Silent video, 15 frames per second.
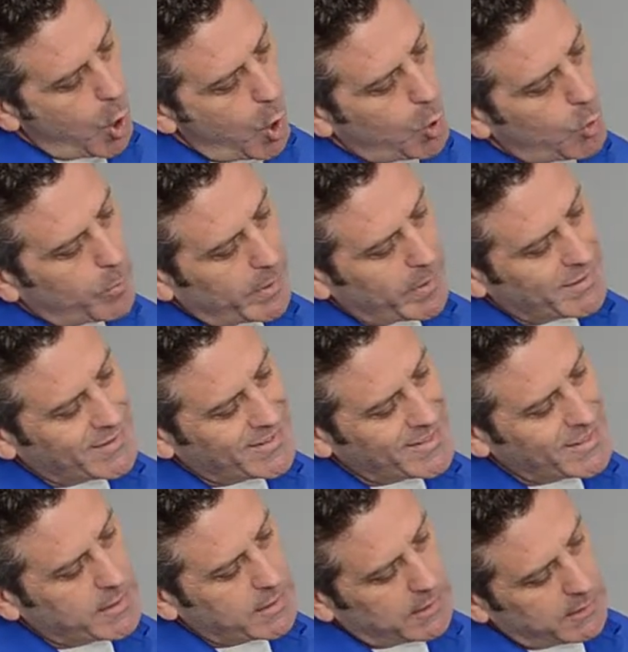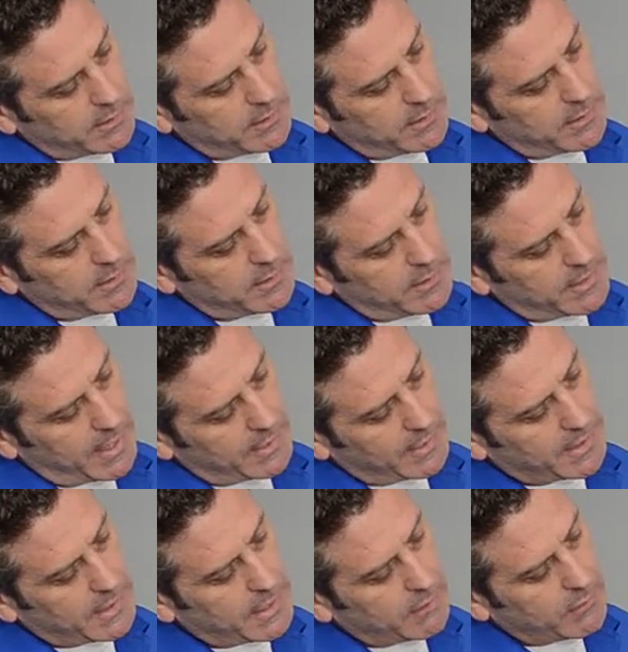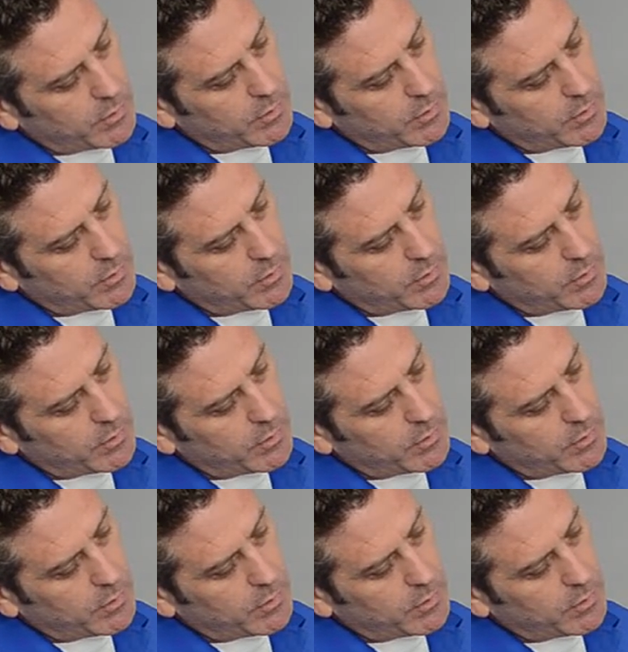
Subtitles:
opens that give you